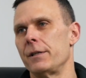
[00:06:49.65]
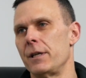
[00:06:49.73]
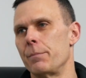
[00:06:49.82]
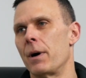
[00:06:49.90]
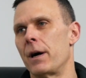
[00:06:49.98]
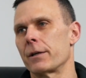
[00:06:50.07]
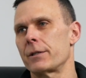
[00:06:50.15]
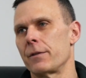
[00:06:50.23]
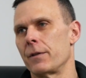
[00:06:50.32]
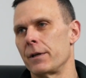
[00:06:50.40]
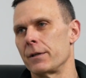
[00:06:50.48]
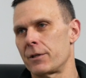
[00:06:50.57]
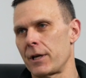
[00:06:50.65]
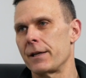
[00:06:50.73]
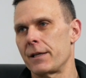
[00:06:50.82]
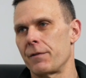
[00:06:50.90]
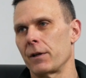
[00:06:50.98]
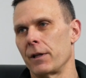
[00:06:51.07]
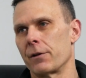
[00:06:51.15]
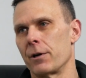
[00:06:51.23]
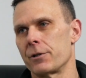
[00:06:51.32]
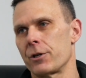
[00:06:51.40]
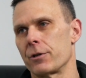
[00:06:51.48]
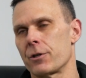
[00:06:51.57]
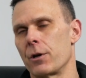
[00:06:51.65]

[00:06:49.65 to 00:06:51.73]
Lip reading: debunked in the scientific literature.